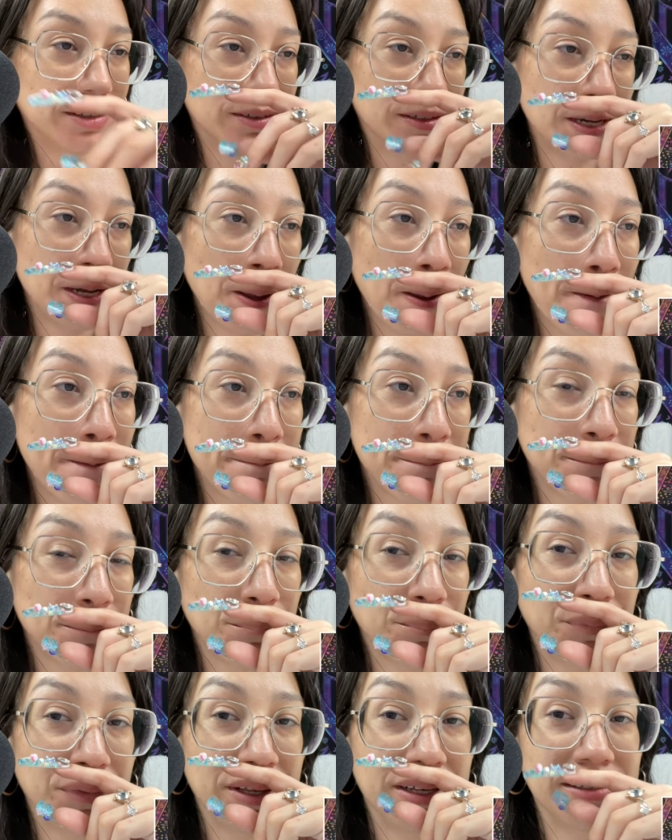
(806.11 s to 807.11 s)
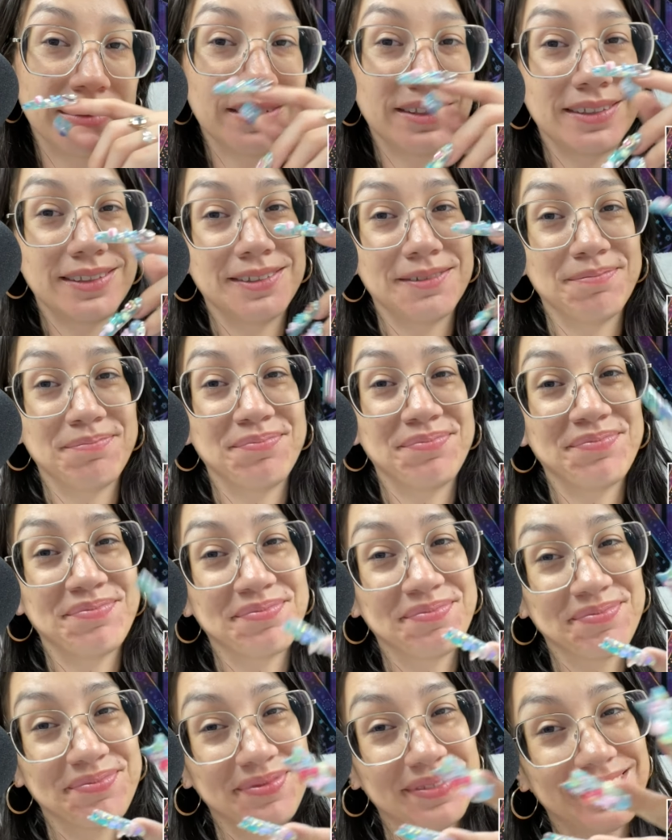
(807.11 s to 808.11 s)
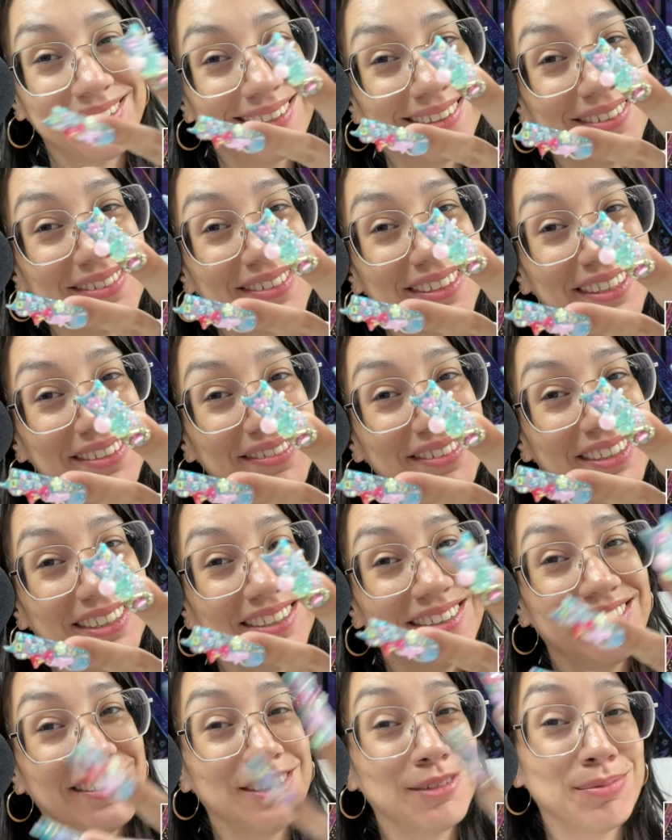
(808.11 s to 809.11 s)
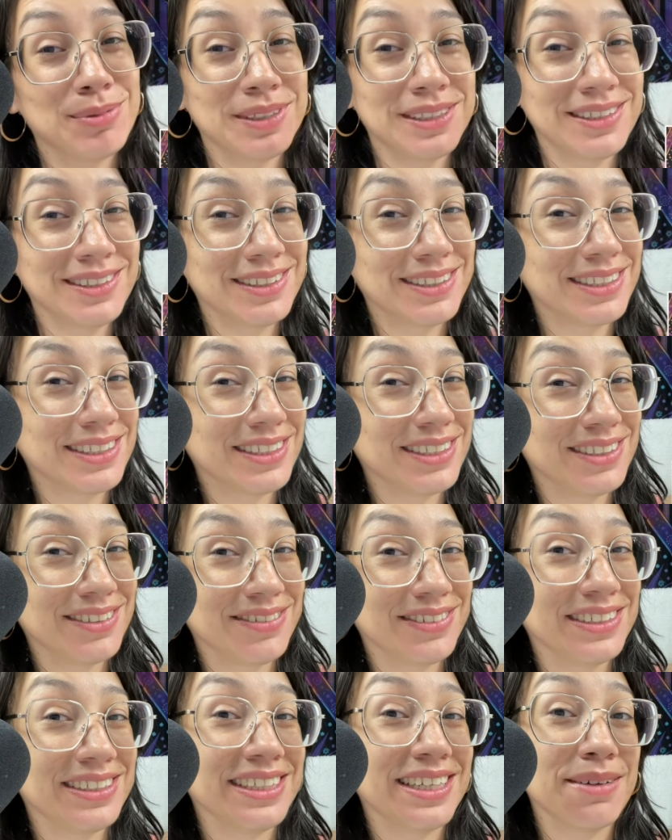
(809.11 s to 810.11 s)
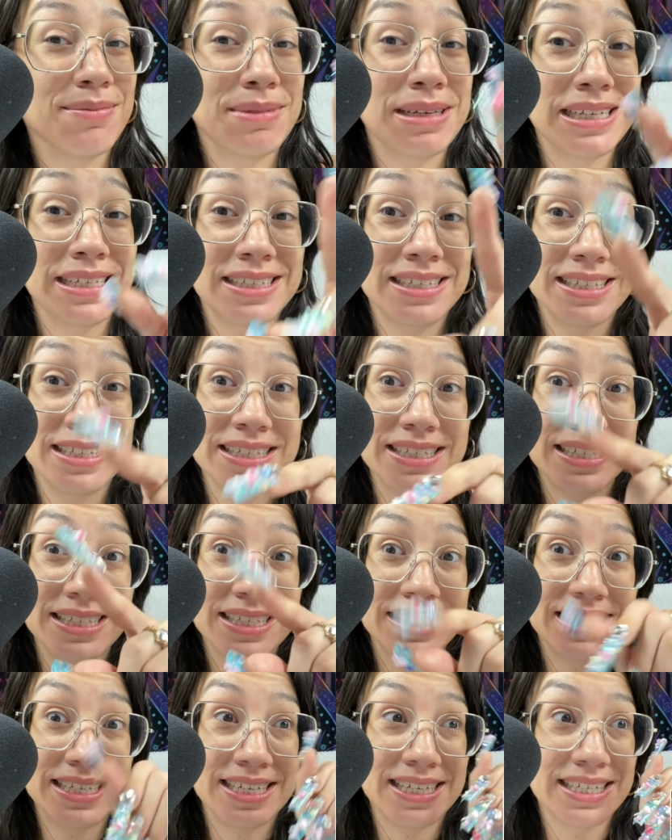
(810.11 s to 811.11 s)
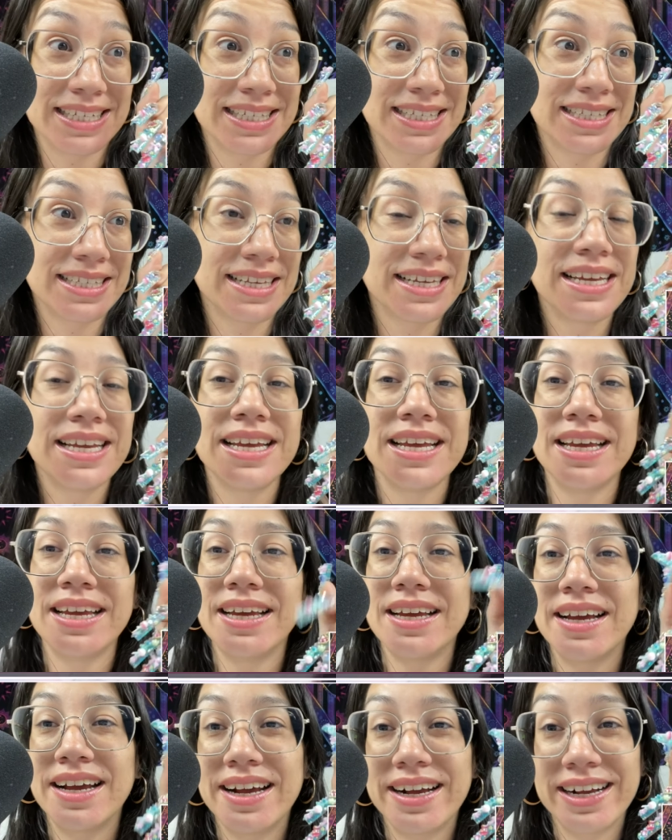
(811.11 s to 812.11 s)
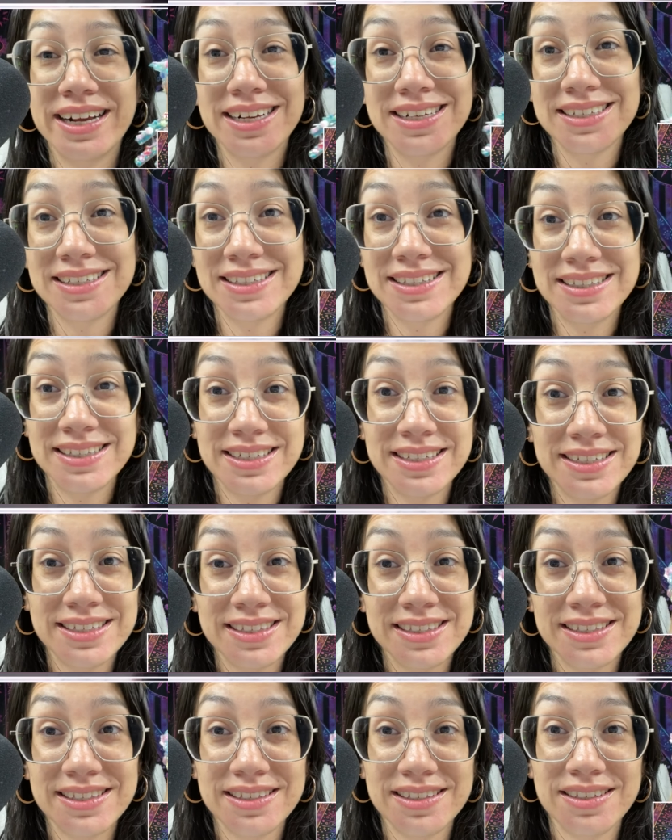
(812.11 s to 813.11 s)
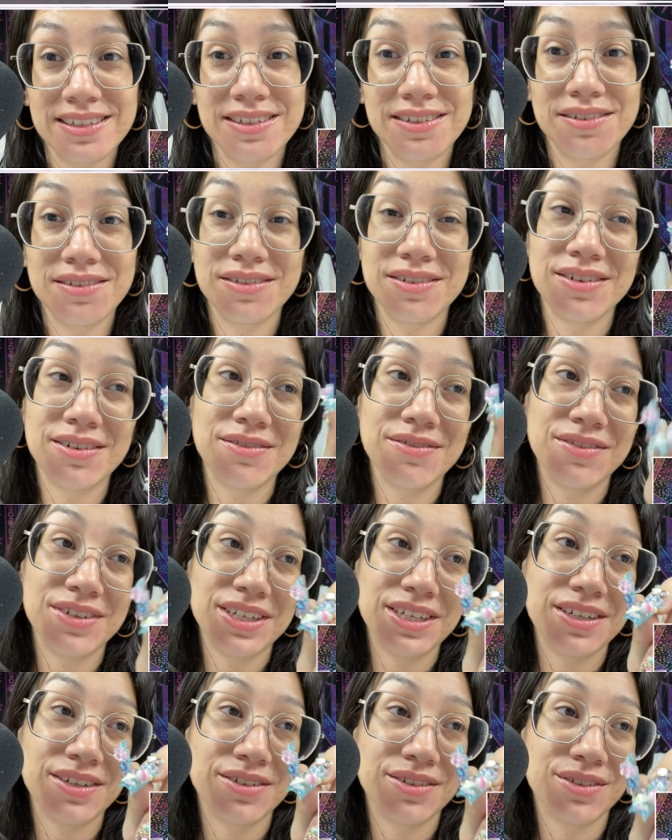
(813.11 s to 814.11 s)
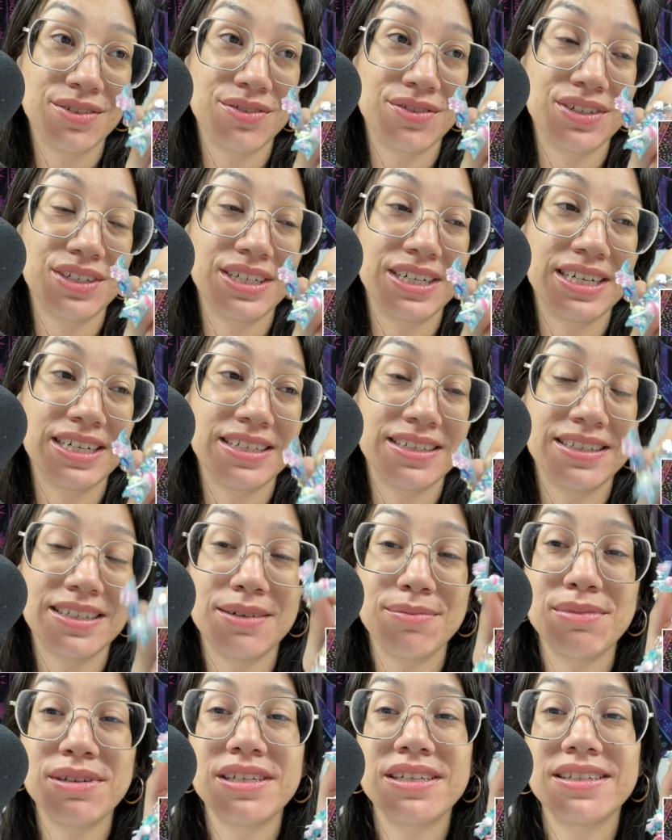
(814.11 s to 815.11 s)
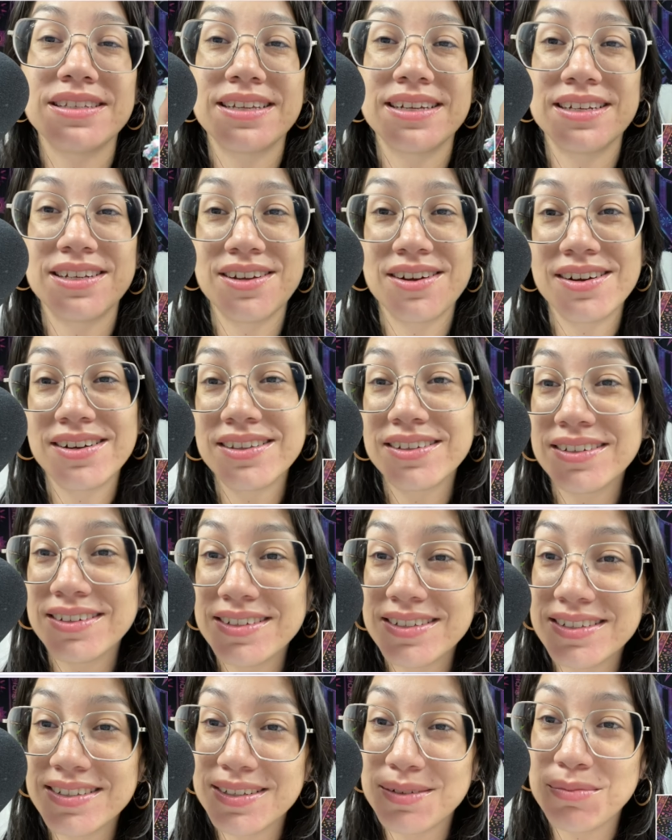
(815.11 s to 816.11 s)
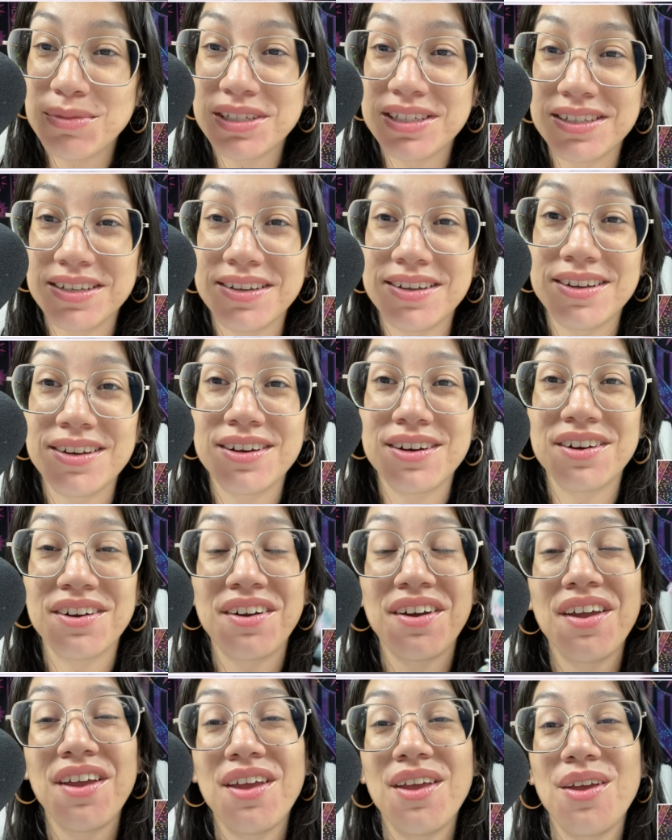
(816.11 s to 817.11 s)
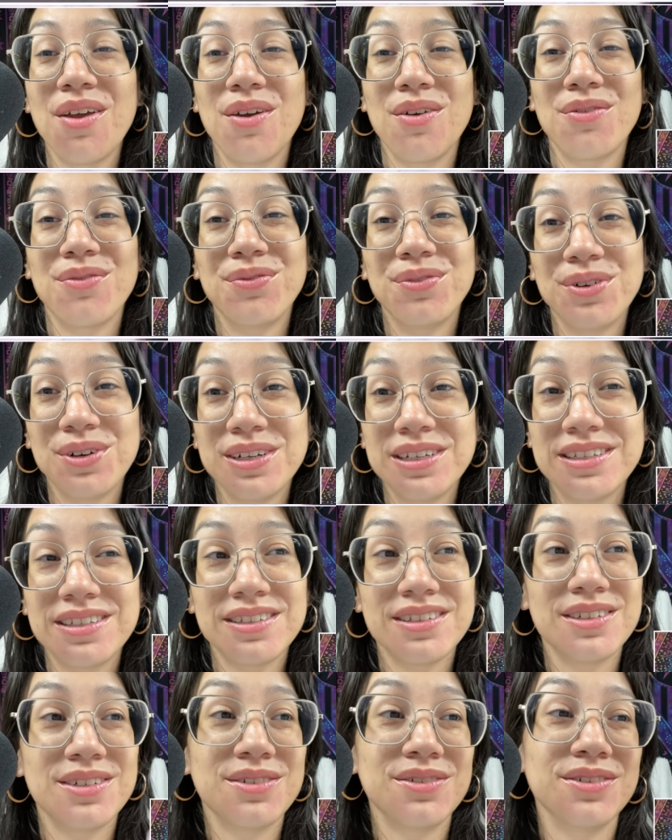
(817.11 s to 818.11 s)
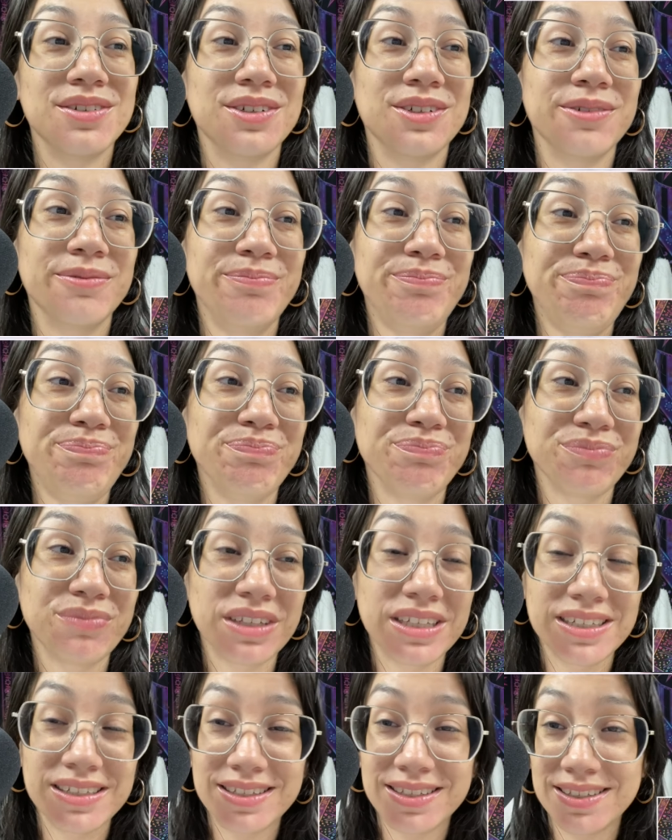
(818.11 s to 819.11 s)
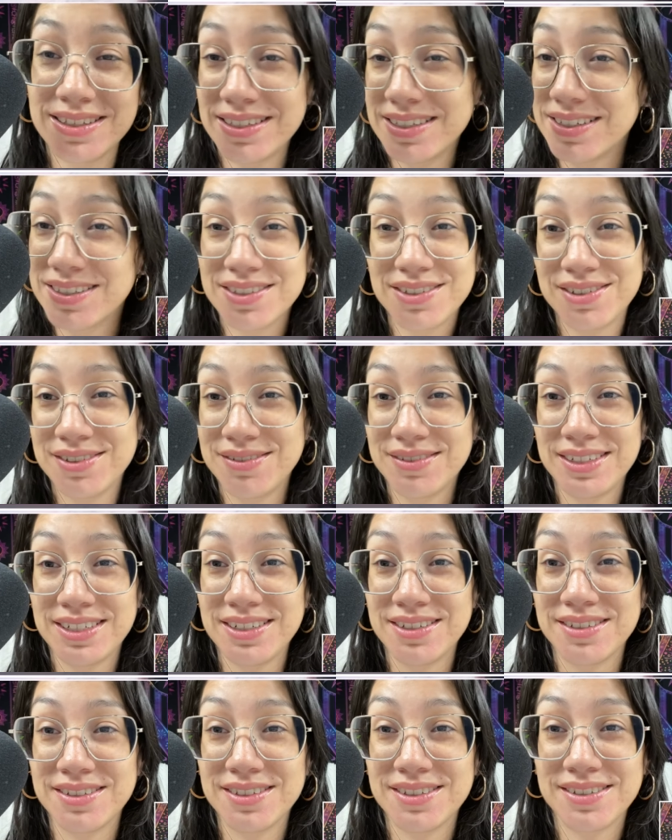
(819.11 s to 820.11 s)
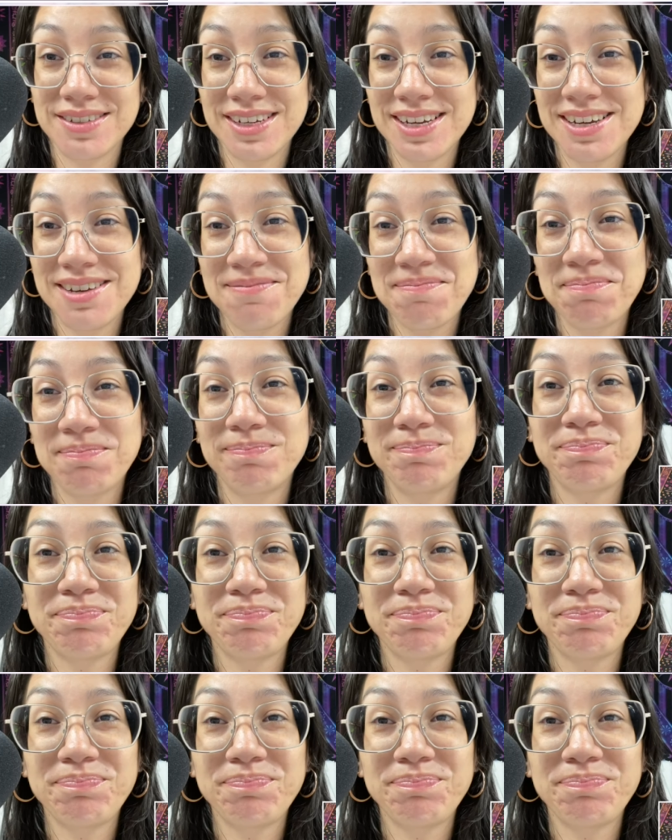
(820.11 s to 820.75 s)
okay, so that's five videos plus the other one that makes six. I got six videos for you guys. That means that y'all are gonna see me sitting here voicing over six whole videos, okay?